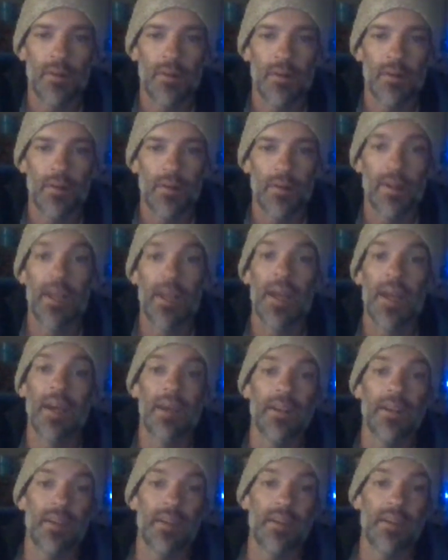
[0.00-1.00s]
Yeah, it
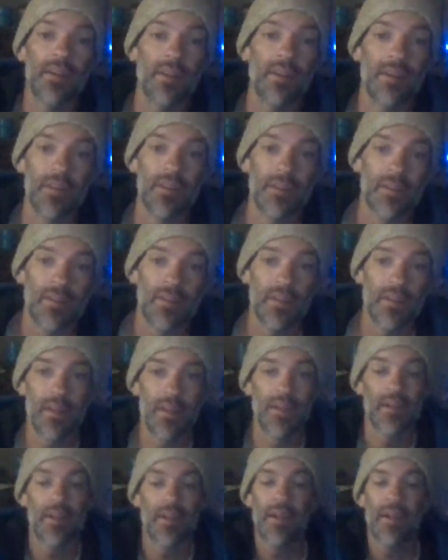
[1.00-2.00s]
did, Liz.
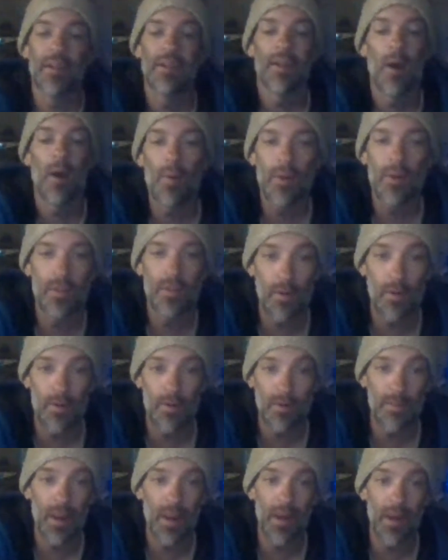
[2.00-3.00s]
It always goes
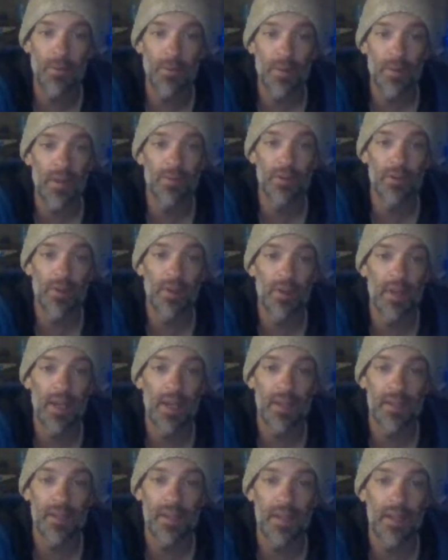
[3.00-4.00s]
by when we have good
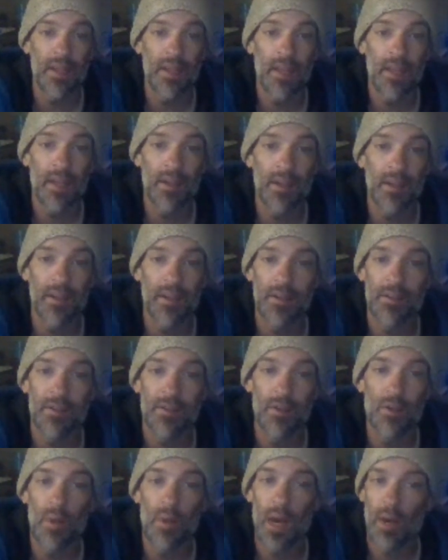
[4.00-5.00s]
guests like that.
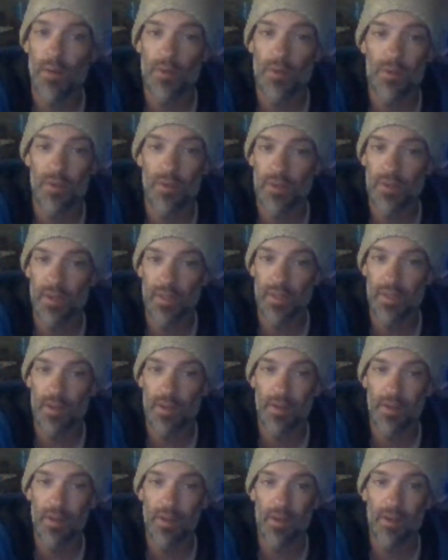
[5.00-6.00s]
2 hours just isn't
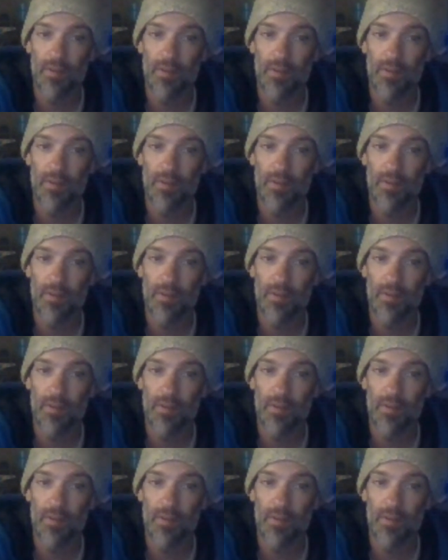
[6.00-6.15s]
enough.